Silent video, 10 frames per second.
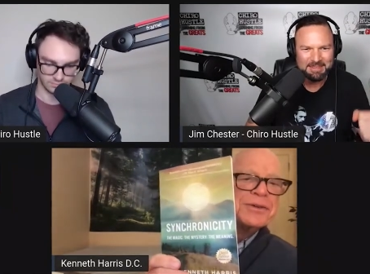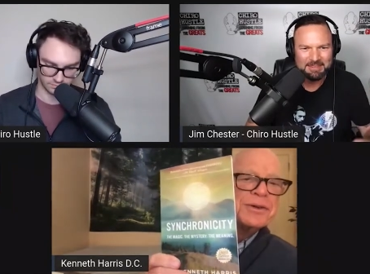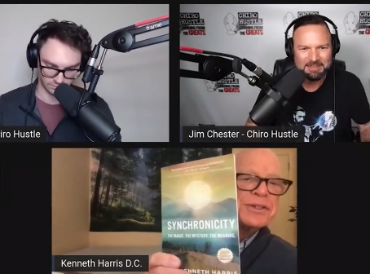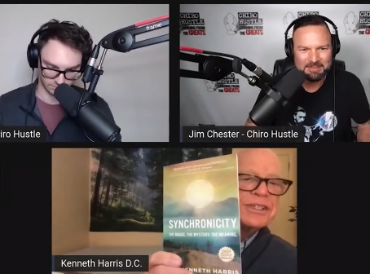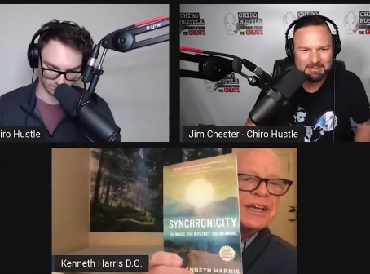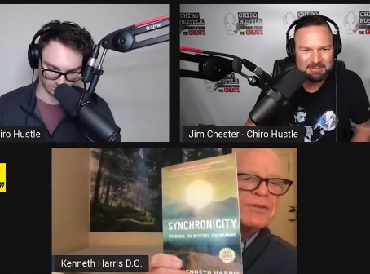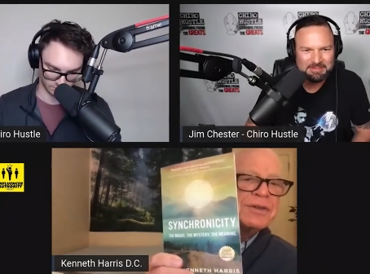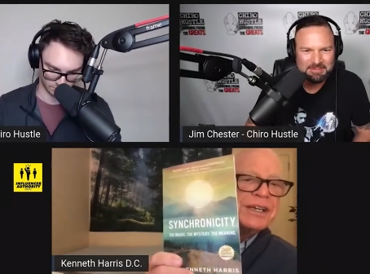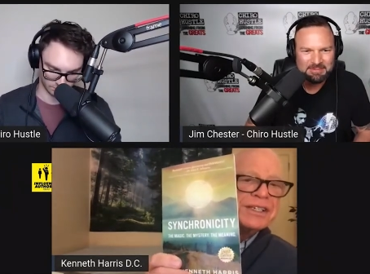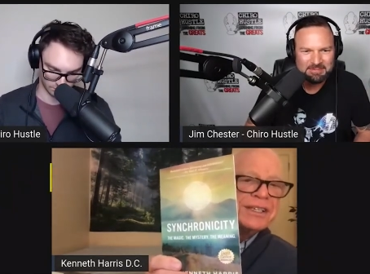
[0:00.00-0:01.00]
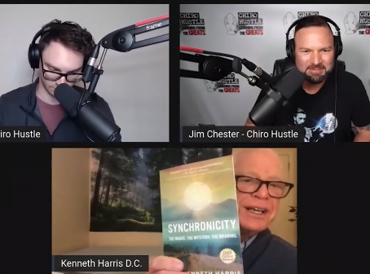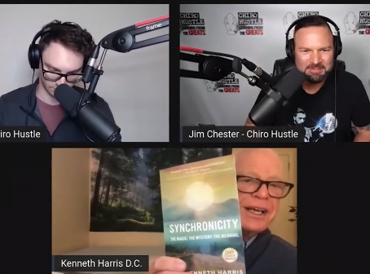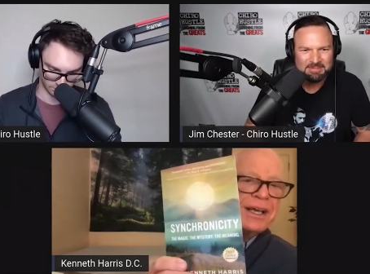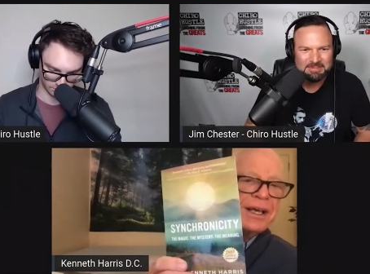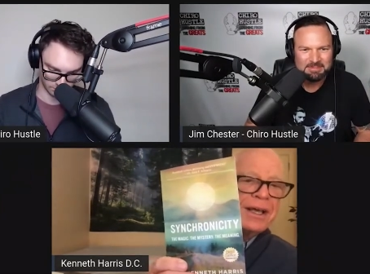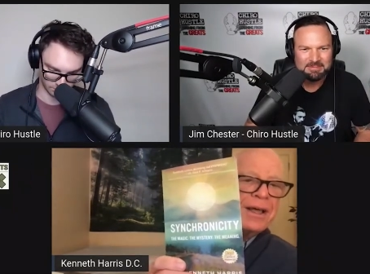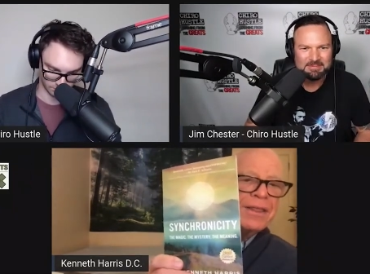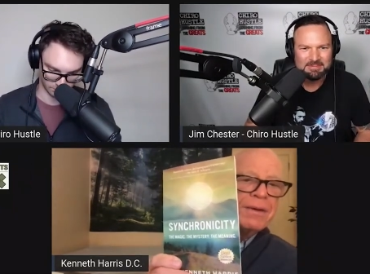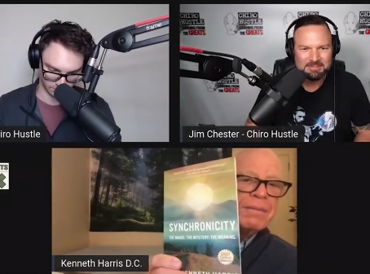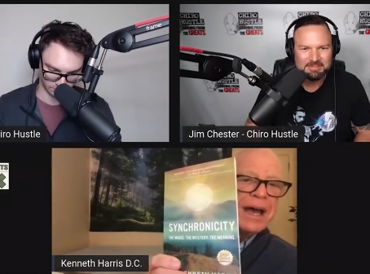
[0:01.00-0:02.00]
Speaker 1: It's called Synchronicity,
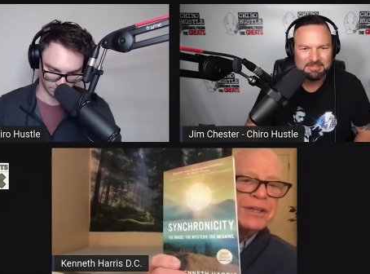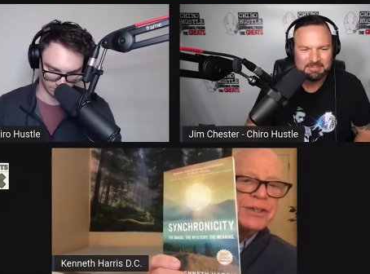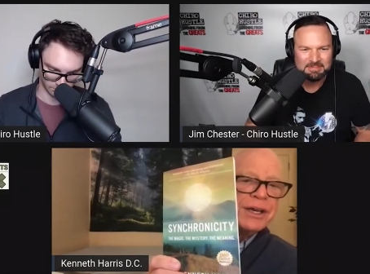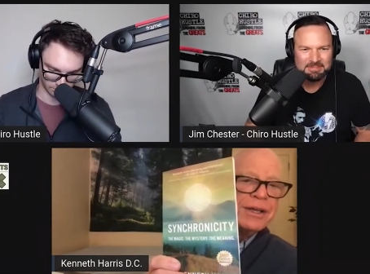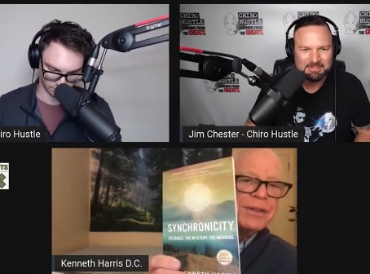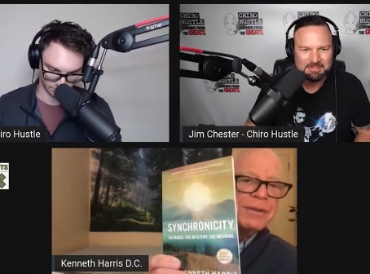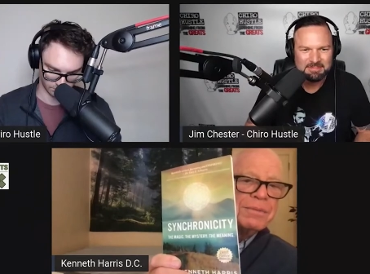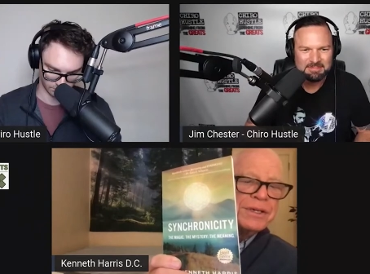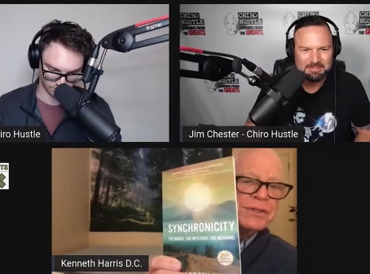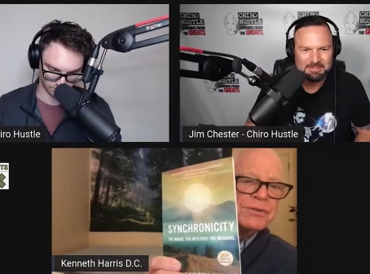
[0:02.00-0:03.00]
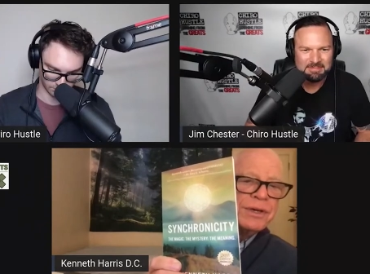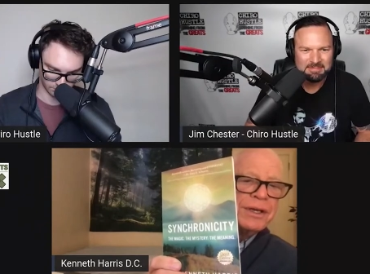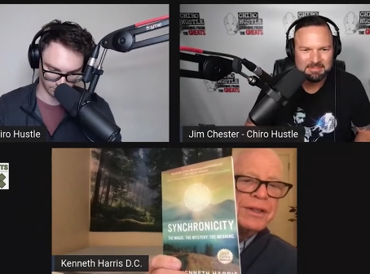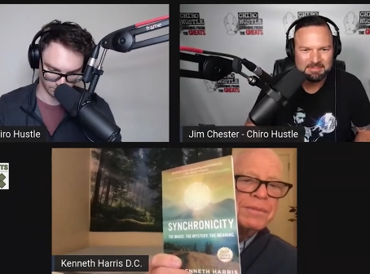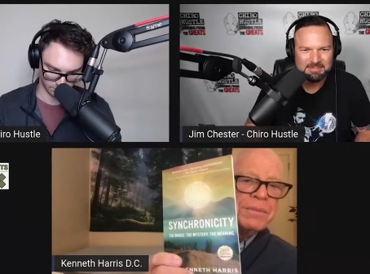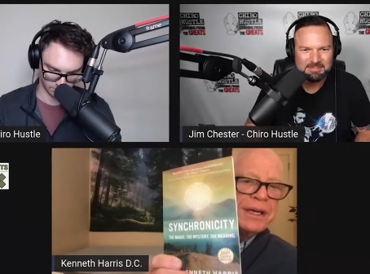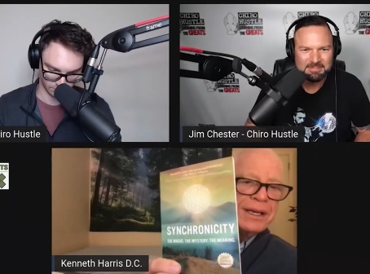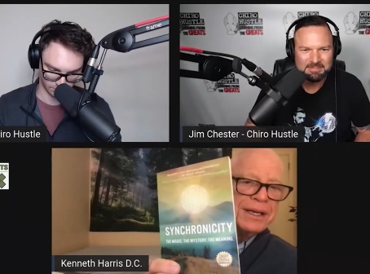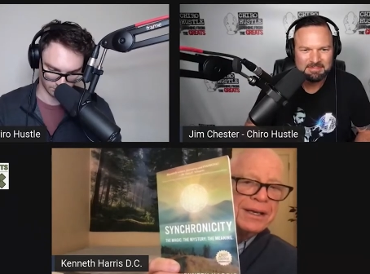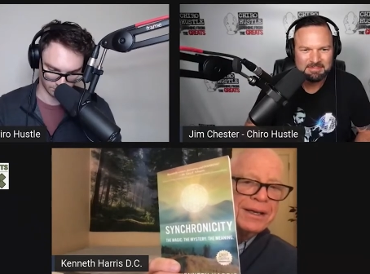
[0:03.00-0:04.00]
The Magic, The Mystery, The
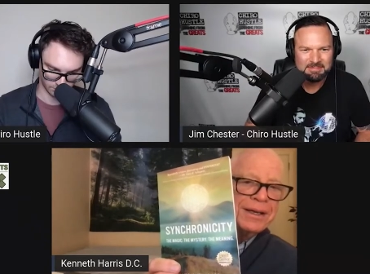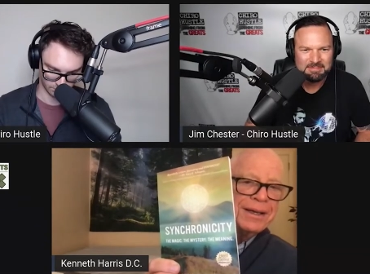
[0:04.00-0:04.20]
Meaning.